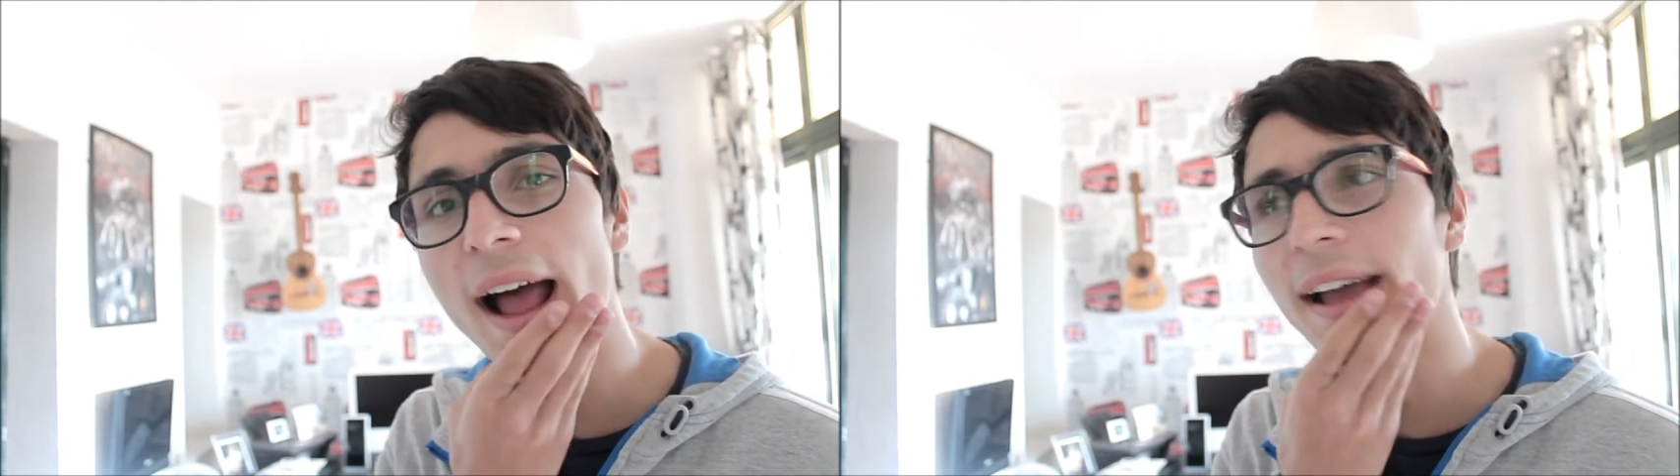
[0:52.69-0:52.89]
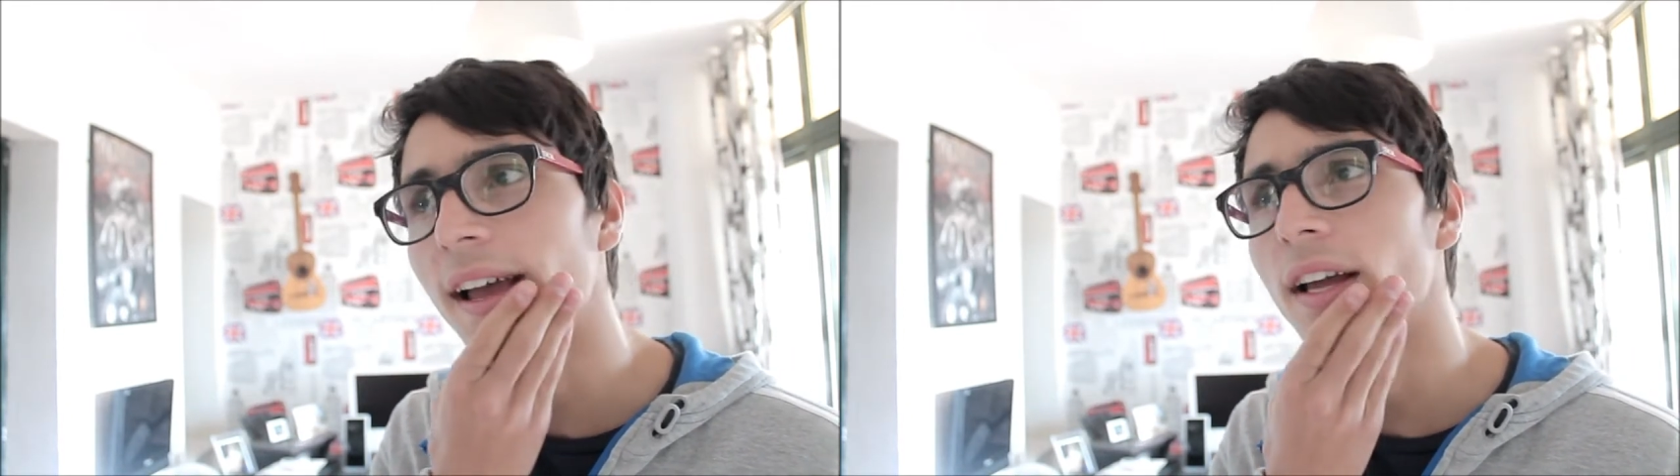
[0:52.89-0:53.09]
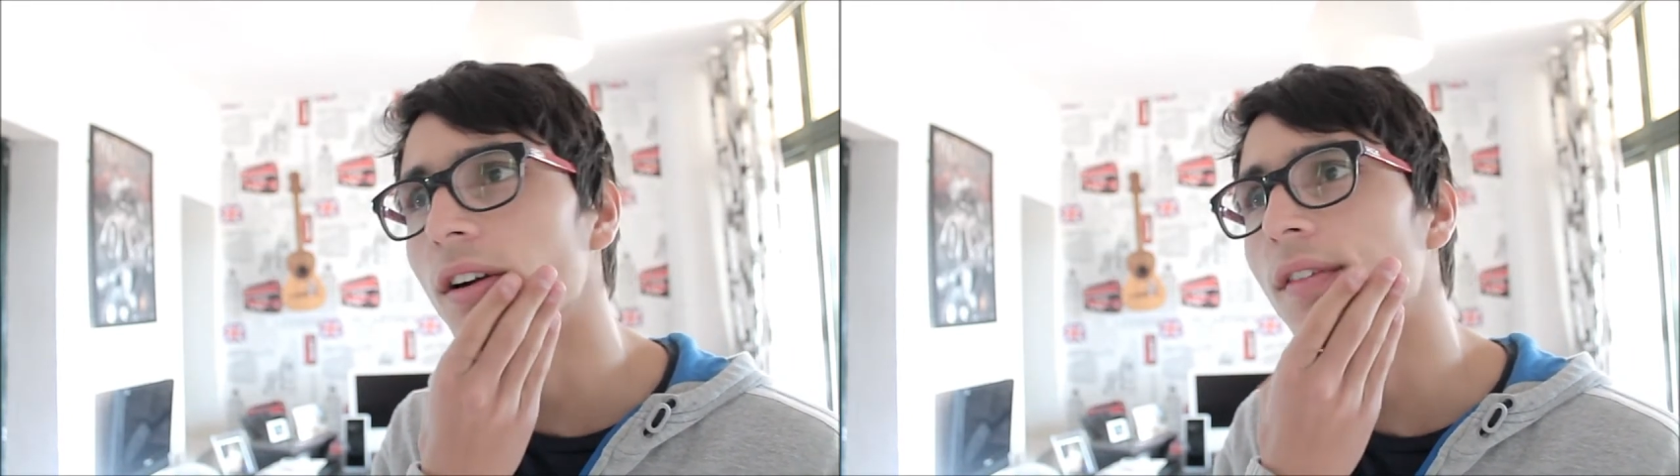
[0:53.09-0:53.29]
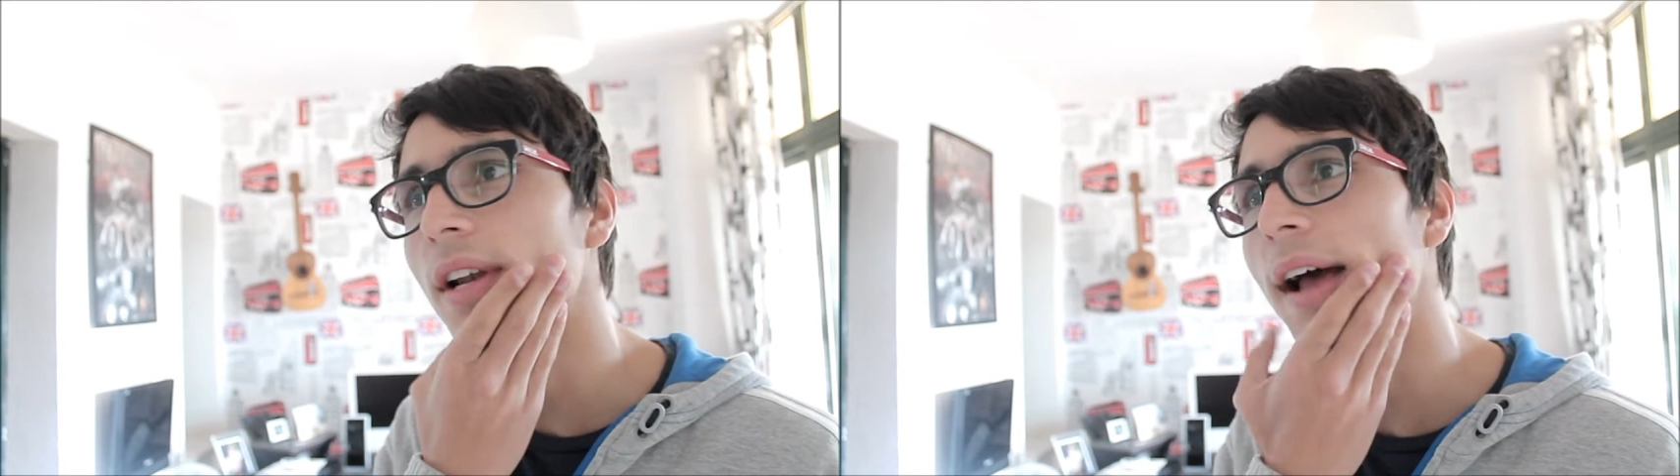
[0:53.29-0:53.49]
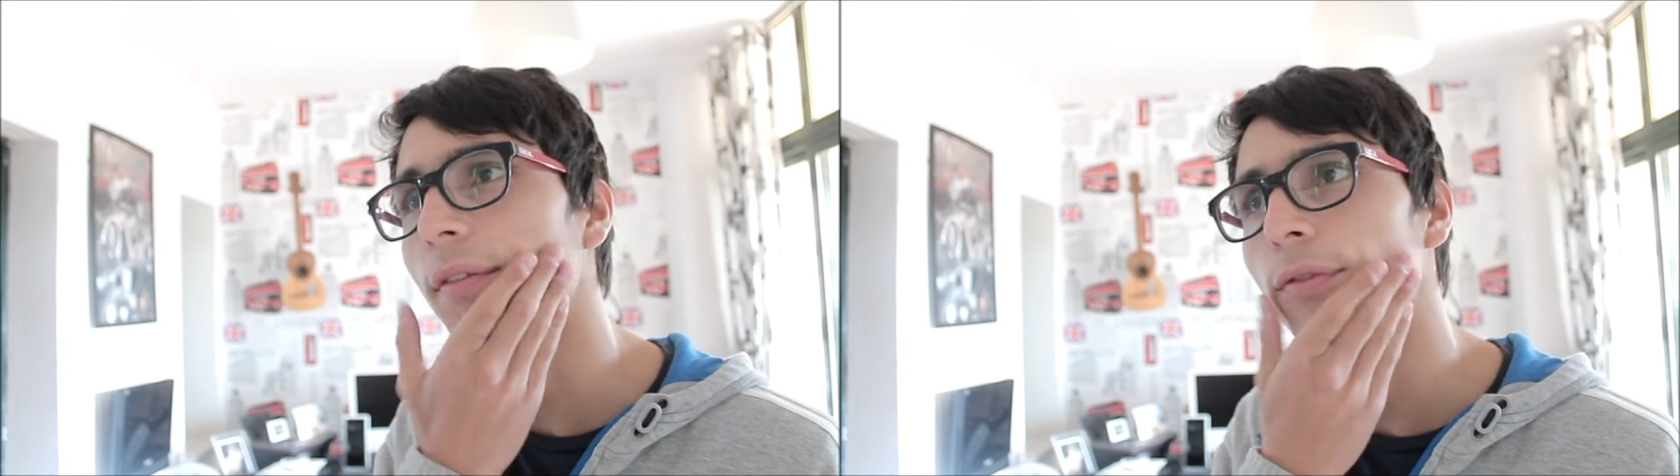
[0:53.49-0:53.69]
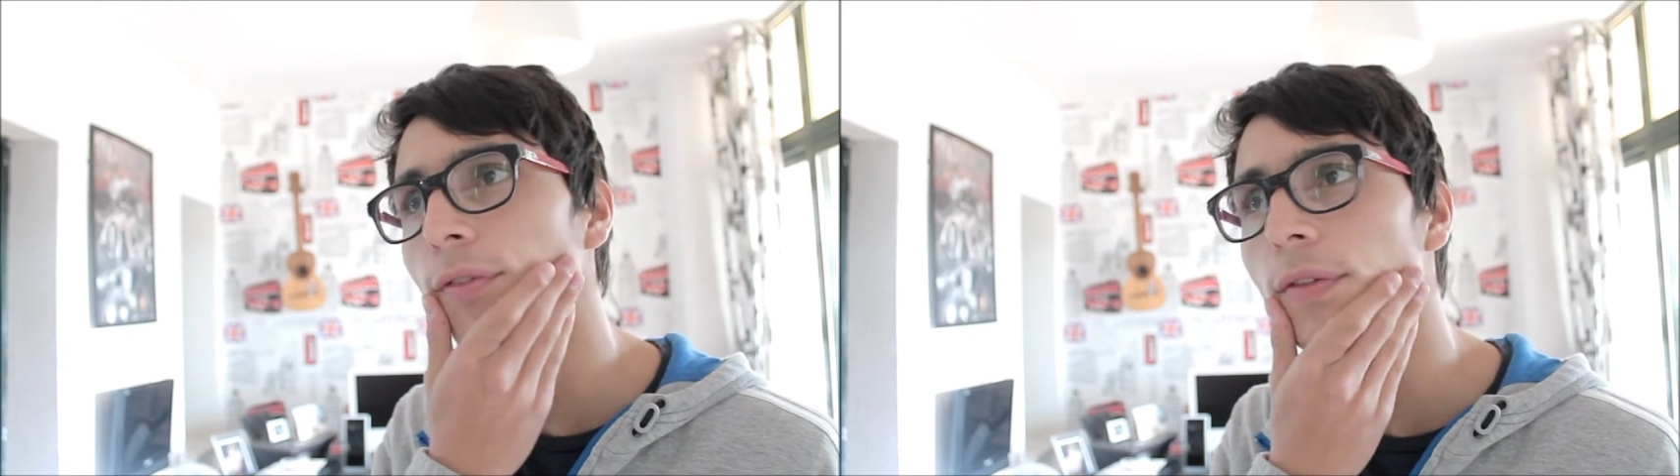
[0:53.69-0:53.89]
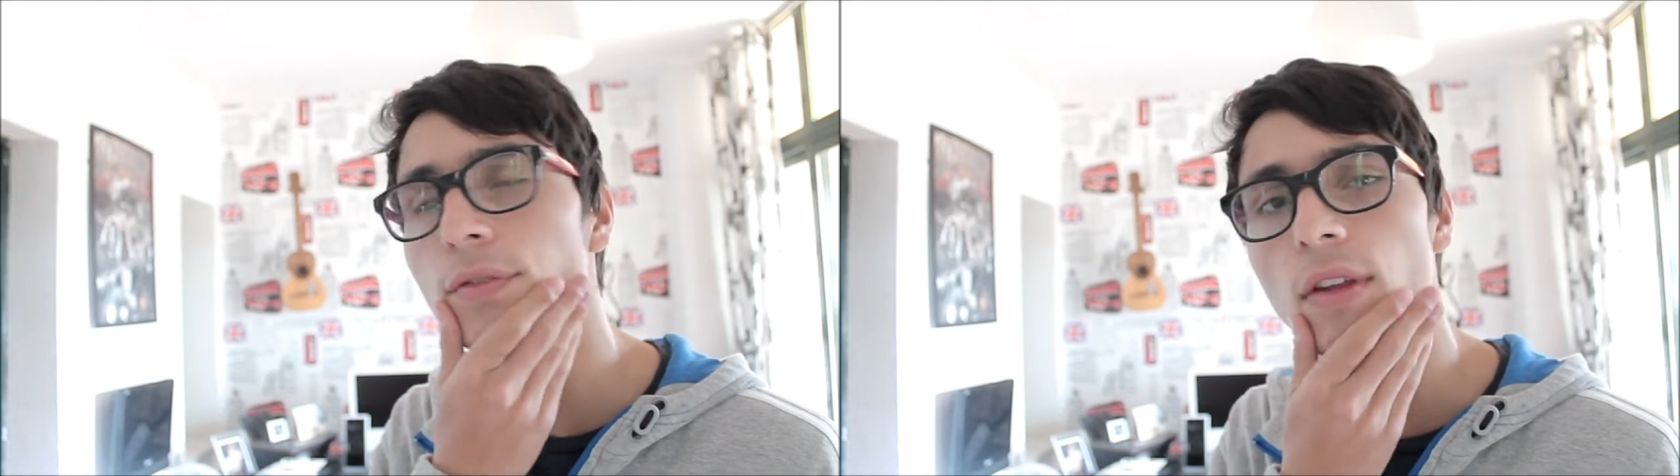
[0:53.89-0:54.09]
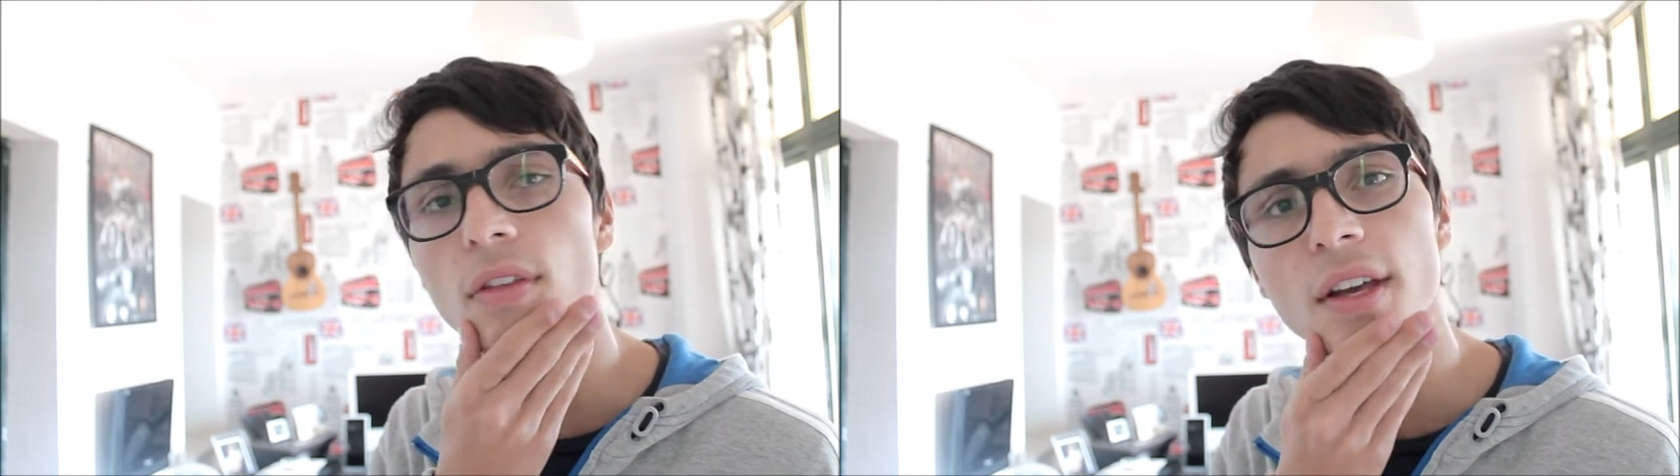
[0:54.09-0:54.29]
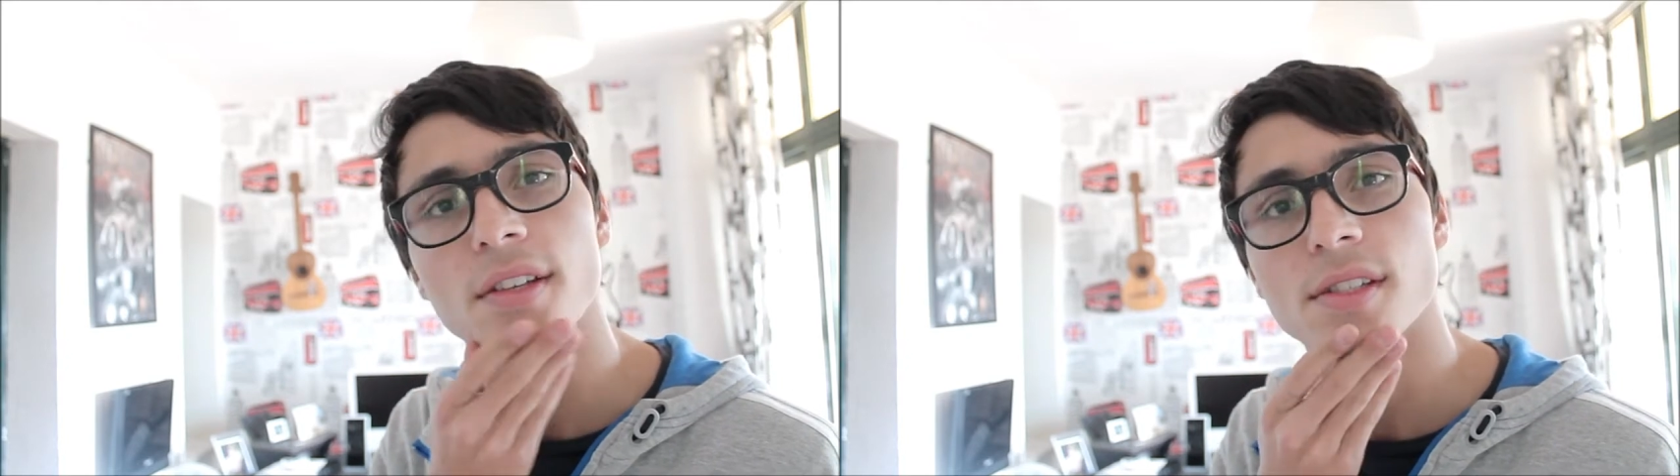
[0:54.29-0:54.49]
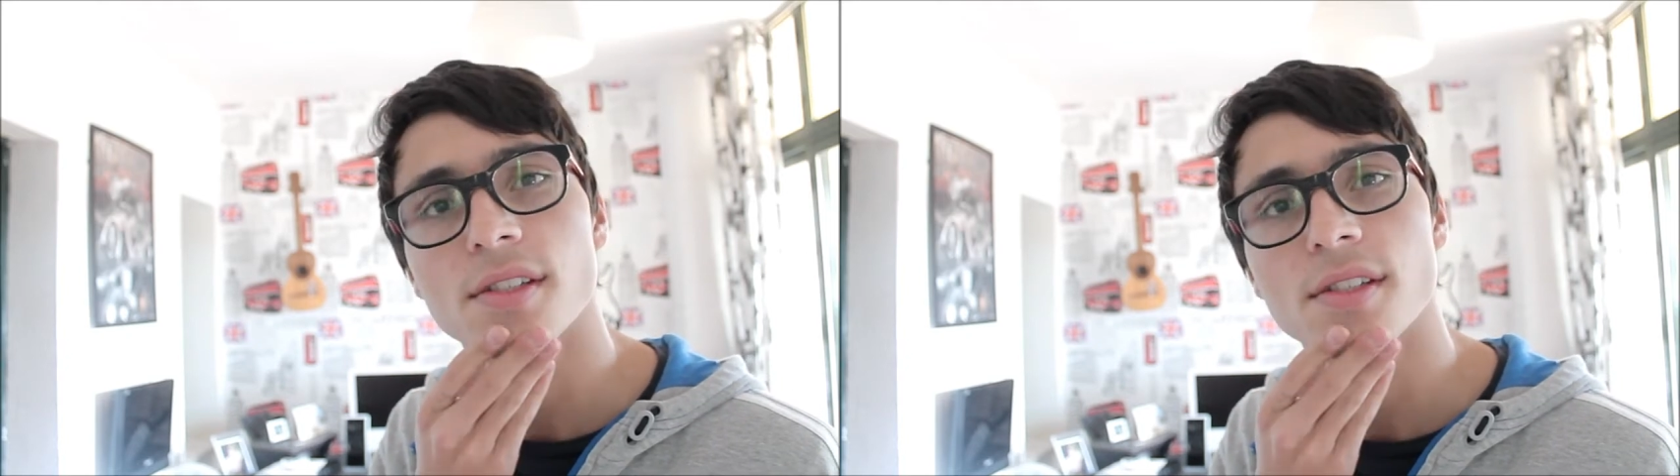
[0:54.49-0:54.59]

I don't even have 50 things